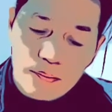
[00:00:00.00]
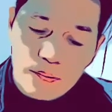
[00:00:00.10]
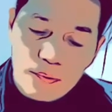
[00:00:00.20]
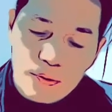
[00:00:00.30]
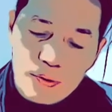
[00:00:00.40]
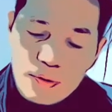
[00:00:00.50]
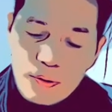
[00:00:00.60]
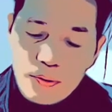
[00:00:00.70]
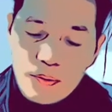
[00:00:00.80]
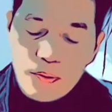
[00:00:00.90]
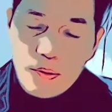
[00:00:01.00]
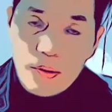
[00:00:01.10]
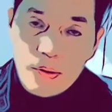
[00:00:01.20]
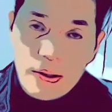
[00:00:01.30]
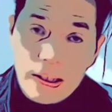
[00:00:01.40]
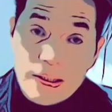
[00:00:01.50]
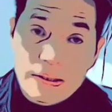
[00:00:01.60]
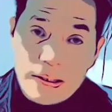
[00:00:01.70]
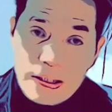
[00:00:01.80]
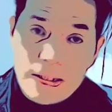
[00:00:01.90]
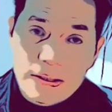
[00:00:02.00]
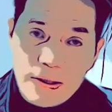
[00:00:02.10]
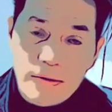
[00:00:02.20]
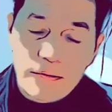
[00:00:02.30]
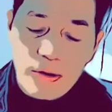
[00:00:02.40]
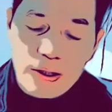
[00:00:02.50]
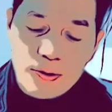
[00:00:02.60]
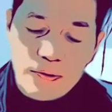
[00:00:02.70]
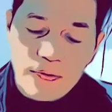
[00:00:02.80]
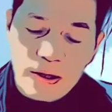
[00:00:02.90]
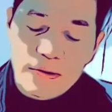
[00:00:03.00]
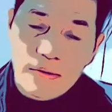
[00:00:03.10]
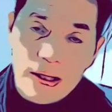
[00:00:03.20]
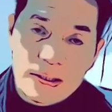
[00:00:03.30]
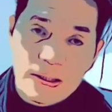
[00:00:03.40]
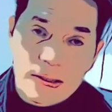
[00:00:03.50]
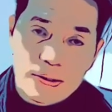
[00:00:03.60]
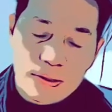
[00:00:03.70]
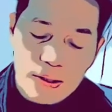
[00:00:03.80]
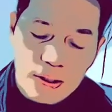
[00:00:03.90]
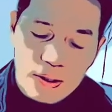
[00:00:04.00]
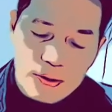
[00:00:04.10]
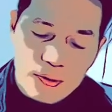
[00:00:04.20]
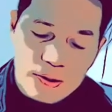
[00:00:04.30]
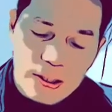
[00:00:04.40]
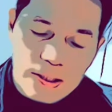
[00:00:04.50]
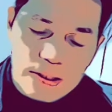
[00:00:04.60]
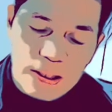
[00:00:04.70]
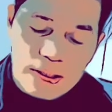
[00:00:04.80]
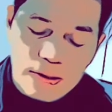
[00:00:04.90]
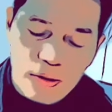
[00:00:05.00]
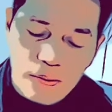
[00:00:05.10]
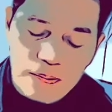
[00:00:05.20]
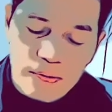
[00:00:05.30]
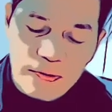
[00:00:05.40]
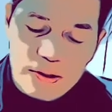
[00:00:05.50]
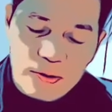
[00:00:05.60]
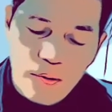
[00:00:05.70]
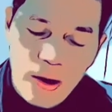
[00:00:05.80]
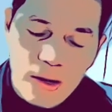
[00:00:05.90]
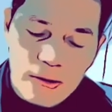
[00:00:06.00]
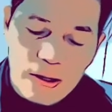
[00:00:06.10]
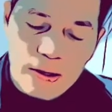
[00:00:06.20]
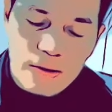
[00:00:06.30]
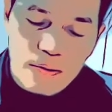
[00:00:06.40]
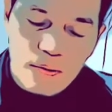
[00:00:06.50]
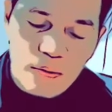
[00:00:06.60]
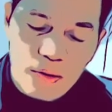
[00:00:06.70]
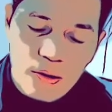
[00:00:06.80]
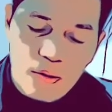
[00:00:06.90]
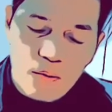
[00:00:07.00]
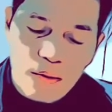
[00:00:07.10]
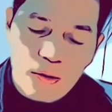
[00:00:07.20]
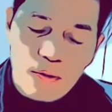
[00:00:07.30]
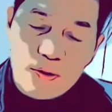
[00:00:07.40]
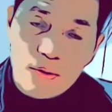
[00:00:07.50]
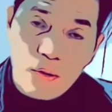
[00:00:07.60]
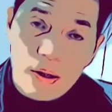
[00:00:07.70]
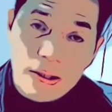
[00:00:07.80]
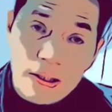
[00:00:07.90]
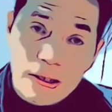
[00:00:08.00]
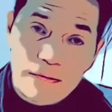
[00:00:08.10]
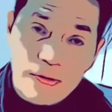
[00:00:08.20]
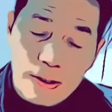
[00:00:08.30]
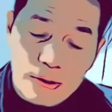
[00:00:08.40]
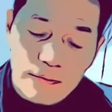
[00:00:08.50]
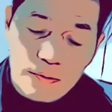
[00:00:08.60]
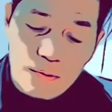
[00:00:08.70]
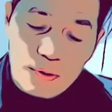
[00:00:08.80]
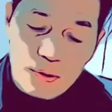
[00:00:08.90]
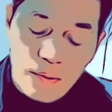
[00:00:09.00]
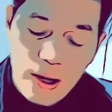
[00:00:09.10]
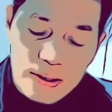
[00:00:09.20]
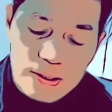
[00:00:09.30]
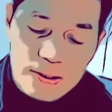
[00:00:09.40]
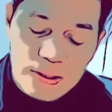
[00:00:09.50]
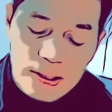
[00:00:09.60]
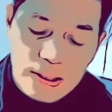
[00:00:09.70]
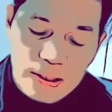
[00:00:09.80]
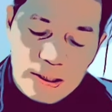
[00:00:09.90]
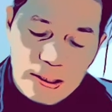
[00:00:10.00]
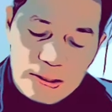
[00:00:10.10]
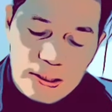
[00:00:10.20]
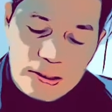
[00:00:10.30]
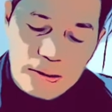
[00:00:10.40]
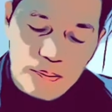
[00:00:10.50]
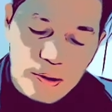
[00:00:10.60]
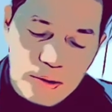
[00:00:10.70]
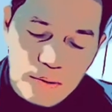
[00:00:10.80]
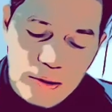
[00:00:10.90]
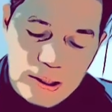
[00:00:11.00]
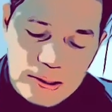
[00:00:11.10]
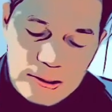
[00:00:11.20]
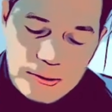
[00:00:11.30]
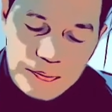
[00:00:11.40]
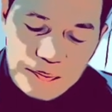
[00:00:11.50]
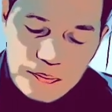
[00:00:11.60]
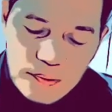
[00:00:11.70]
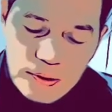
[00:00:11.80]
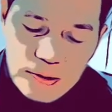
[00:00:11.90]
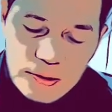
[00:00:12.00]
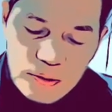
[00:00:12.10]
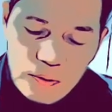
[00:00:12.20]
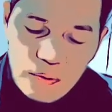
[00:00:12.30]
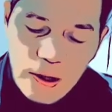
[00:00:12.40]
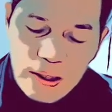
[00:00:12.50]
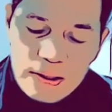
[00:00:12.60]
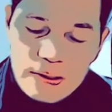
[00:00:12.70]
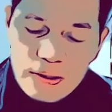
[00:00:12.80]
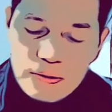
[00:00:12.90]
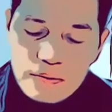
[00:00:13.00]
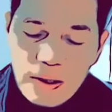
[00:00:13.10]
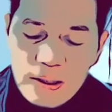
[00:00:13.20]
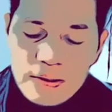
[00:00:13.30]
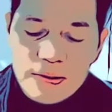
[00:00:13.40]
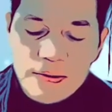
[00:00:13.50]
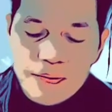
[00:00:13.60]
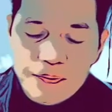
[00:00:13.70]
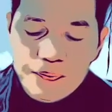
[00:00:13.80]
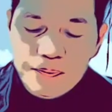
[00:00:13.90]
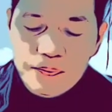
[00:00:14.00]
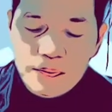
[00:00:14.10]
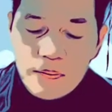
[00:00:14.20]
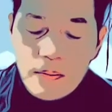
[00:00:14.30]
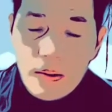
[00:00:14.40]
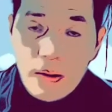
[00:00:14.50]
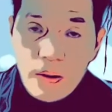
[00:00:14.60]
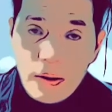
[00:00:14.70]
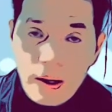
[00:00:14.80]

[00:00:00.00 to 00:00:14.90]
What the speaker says: so it's easier for us to factorize this. So since it's a perfect square, then we also call it the difference of two squares. Then just simply do this. This is 2x and 2x. Okay,